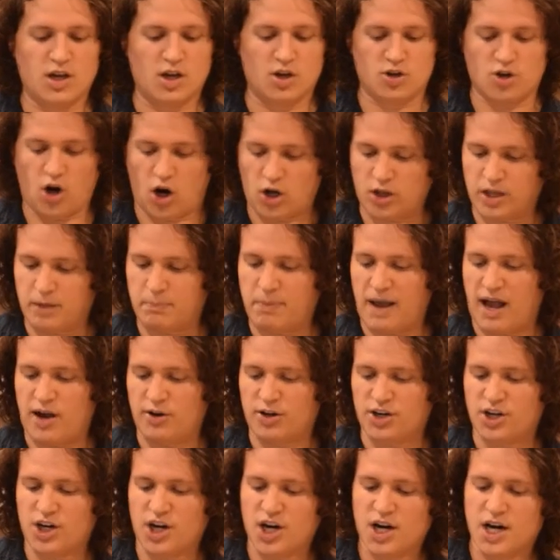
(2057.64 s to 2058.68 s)
garlic
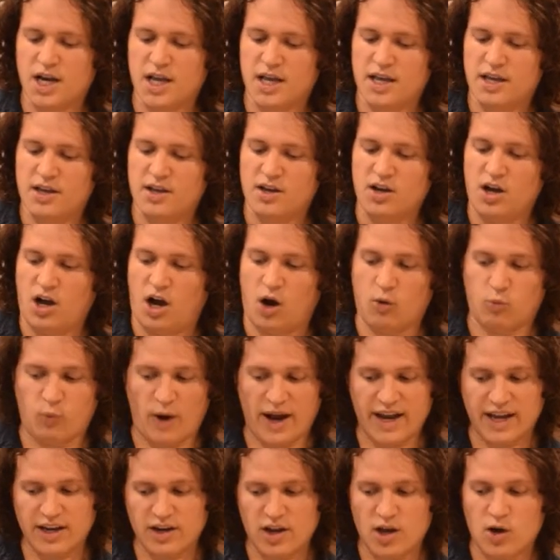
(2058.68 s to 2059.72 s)
powder,
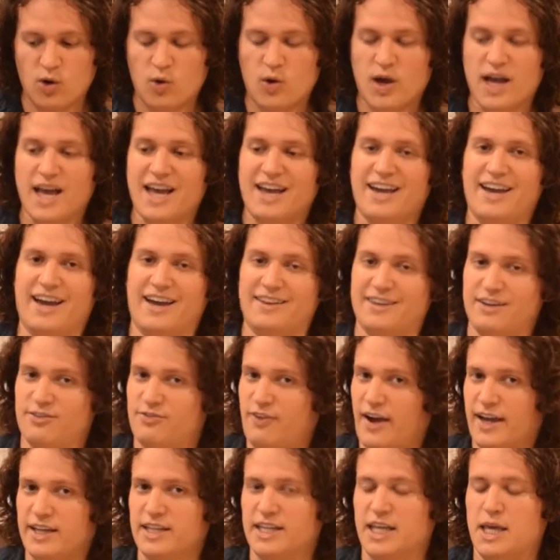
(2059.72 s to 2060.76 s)
oregano, and then
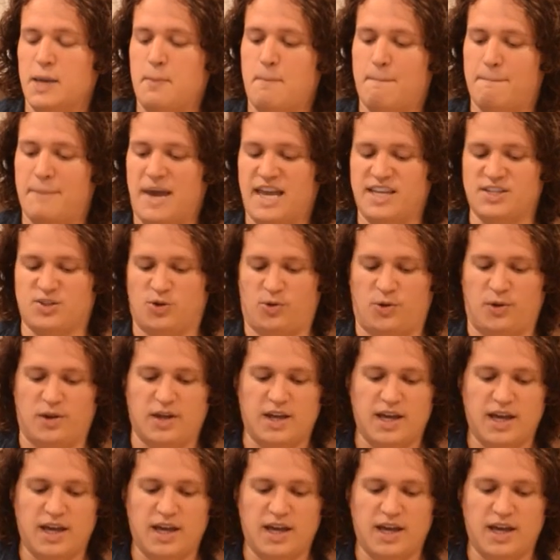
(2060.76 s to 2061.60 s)
finally basil.